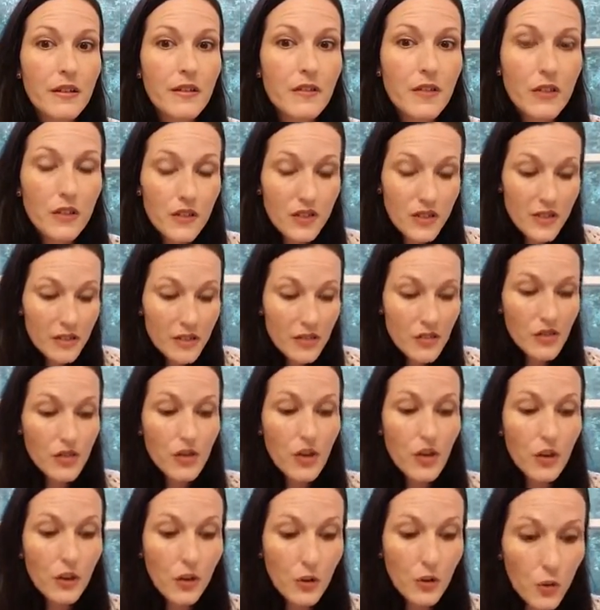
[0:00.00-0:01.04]
there is
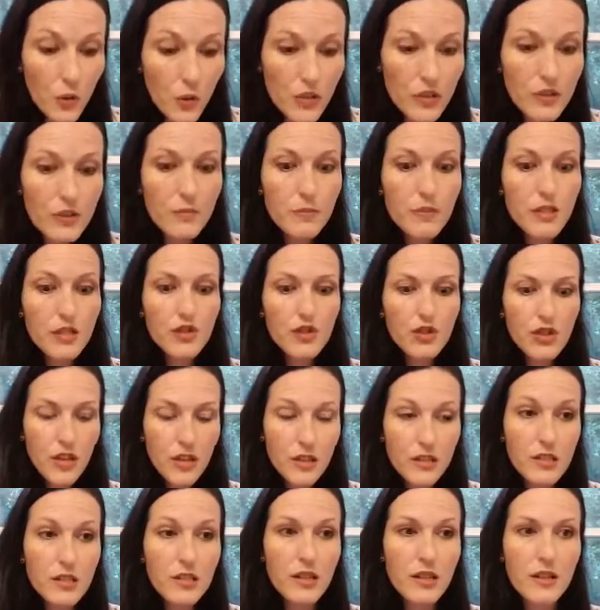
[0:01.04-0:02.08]
going to be
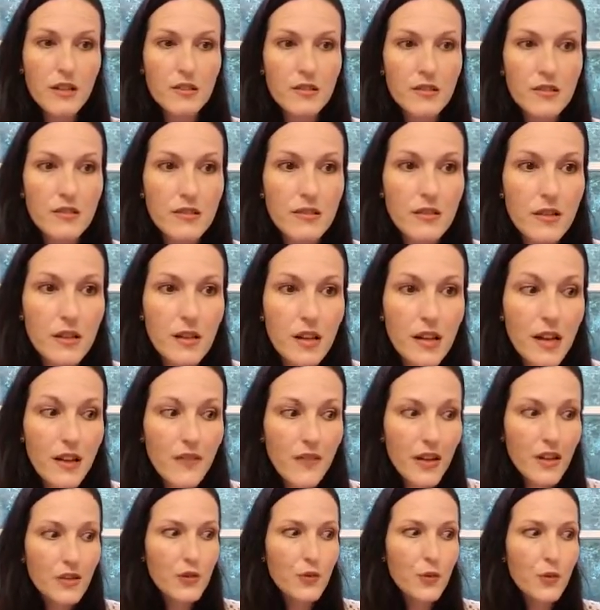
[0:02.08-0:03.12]
justice and
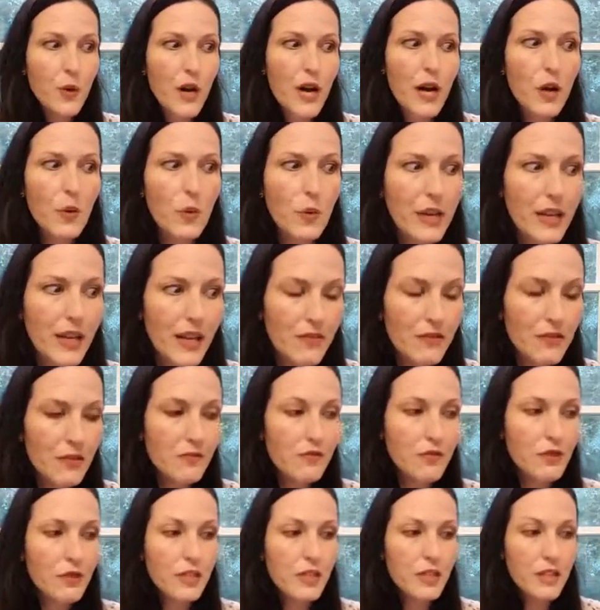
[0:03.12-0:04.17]
that's why we have to
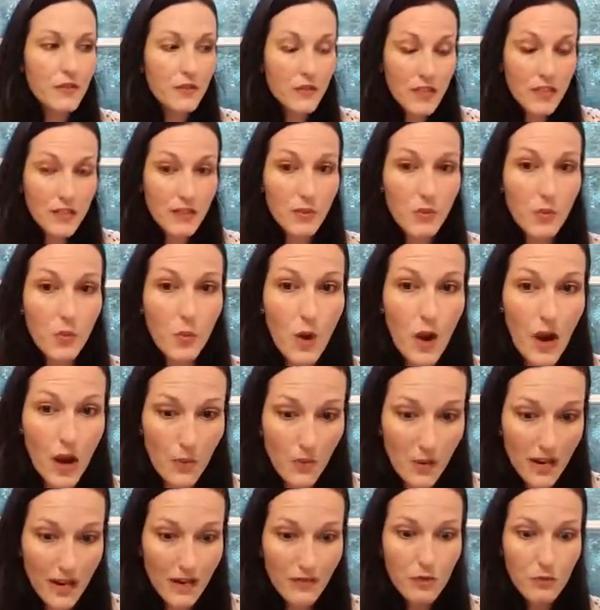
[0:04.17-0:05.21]
forgive and that's why
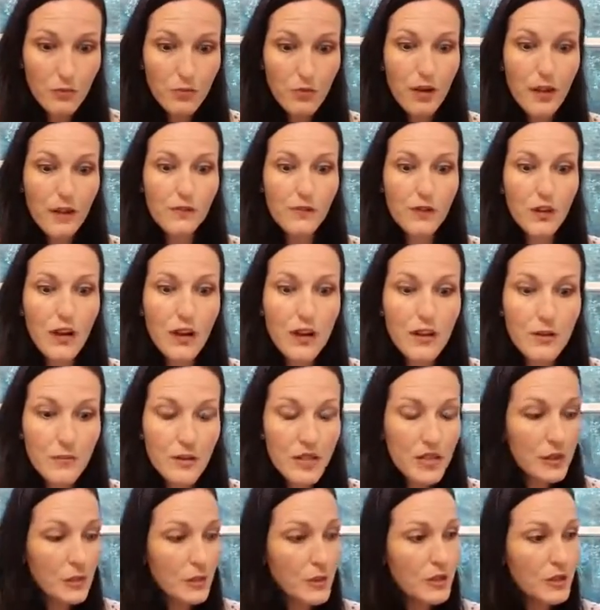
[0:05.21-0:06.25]
we have to pray for our
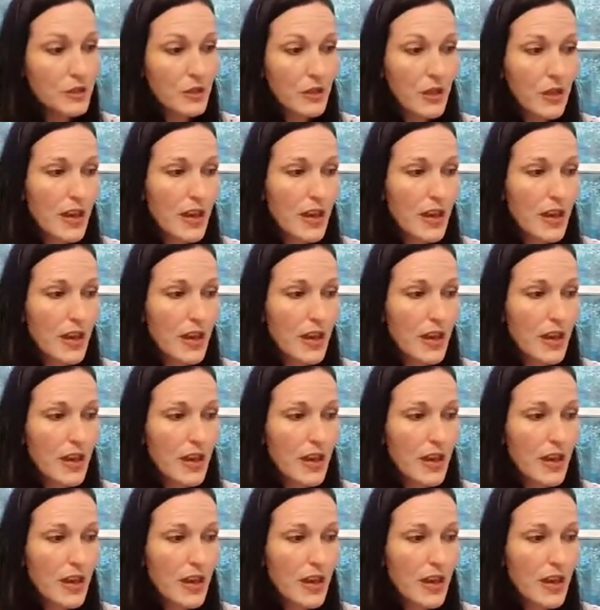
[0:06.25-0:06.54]
enemies because